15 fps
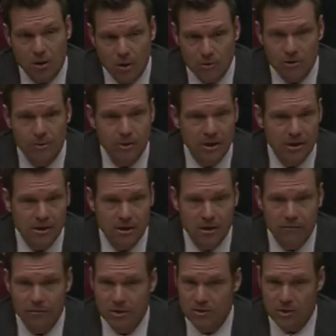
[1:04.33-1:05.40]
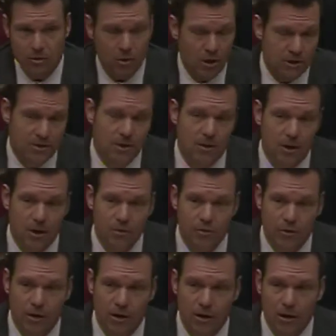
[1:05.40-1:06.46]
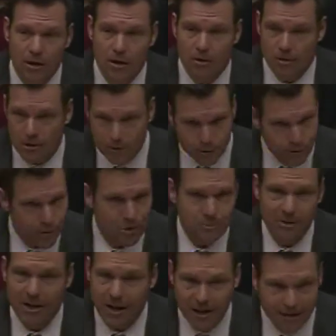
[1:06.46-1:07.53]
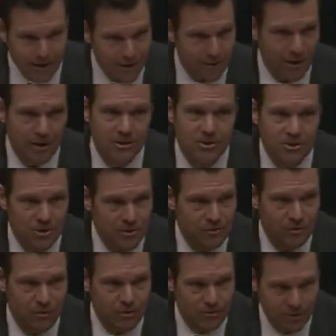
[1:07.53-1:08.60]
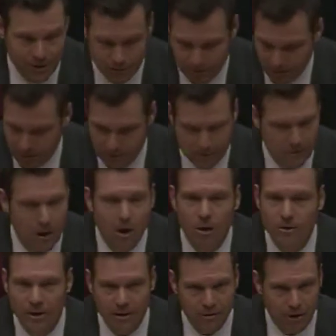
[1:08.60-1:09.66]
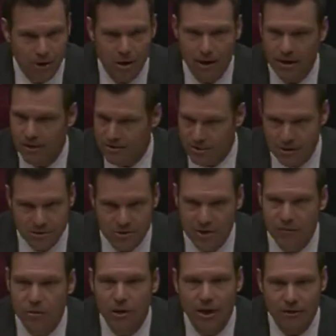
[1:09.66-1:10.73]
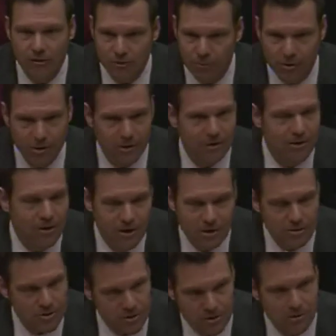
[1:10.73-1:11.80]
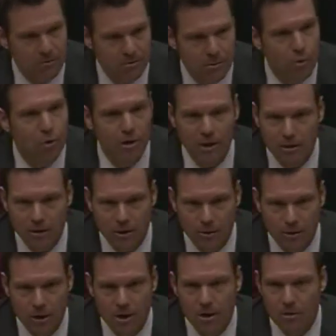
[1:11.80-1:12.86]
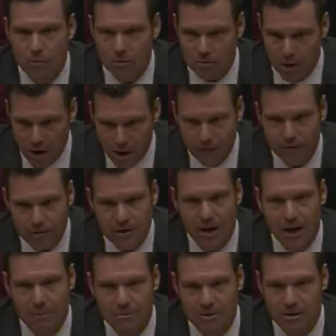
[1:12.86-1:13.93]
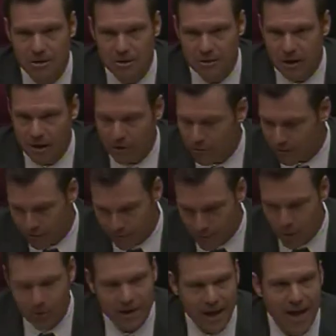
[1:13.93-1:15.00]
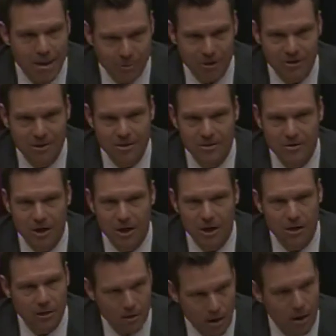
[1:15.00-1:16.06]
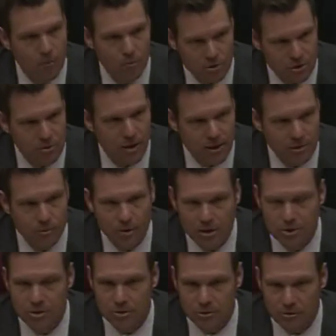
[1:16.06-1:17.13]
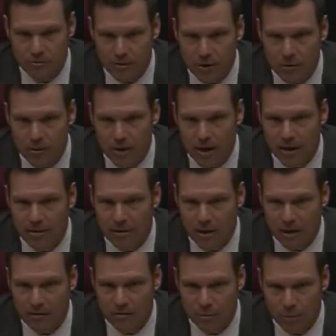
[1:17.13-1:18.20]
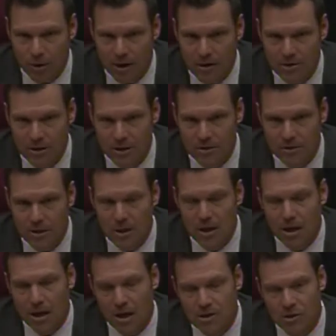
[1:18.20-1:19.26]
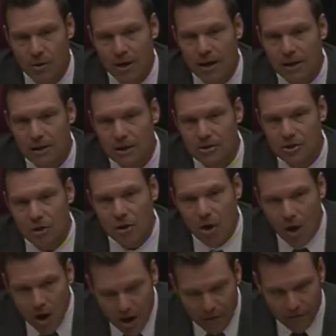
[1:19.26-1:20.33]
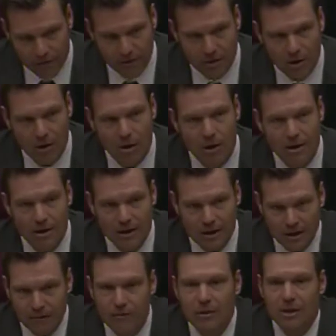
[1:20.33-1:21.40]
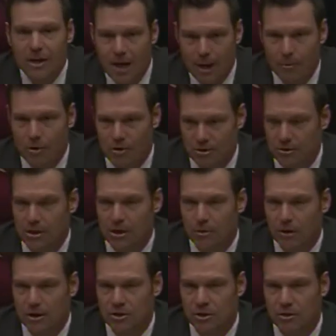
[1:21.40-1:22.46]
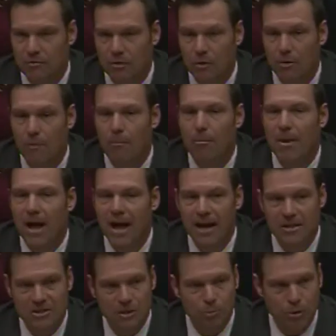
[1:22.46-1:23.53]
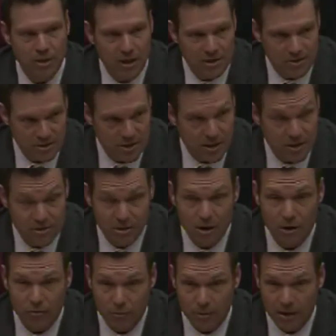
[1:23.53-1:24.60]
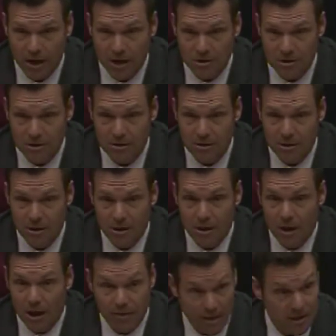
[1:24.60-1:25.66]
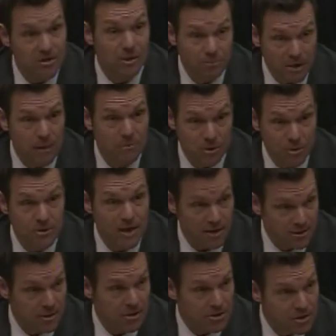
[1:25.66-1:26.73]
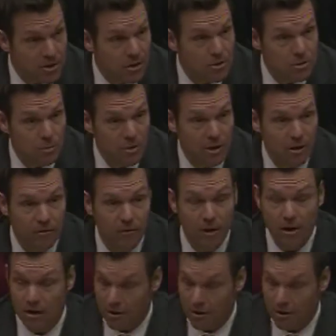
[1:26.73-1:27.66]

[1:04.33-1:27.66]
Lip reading: at all too many DMVs across the country, the clerk who's been handing out licenses for, you know, all day long and has done several hundred within just the morning alone, will oftentimes, out of rote habit, say, and would you like to register to vote at the end of the process? And so aliens are often given the opportunity to register to vote by someone they see as a government agent. And they sometimes use that as an excuse when they